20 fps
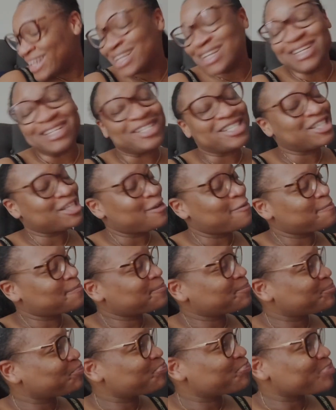Cause
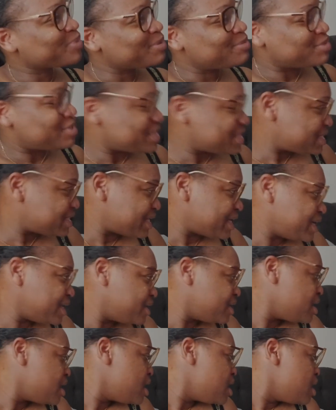I'm just
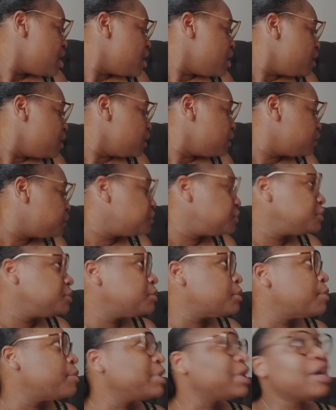saying.
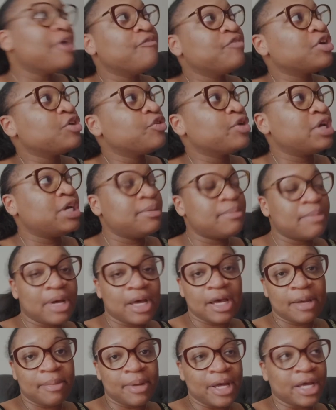Um, but yeah, i been great. Eat my
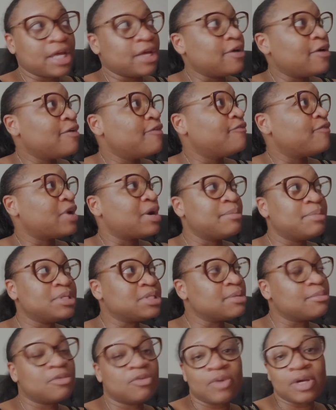hot pocket. Find me
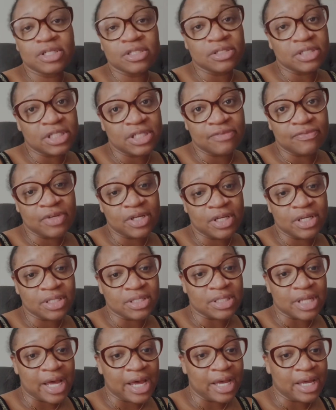something to watch on TV
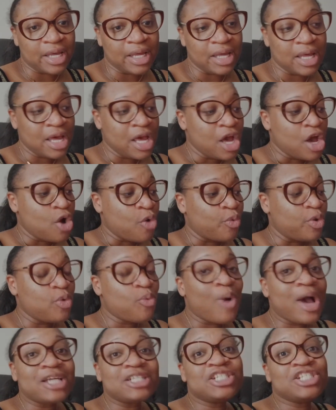because I We
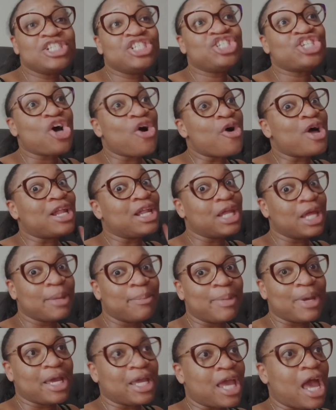watched this show
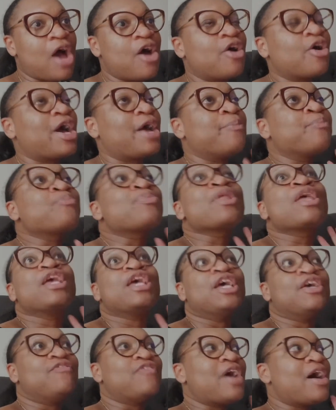Clickbait, y'all. Okay,
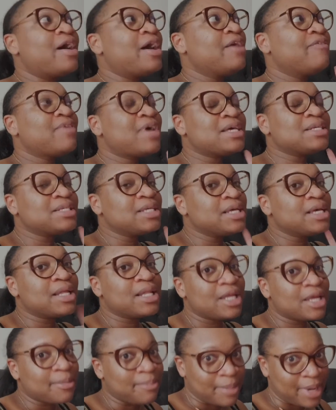if y'all have not seen
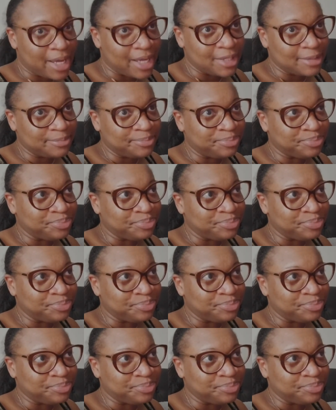Clickbait,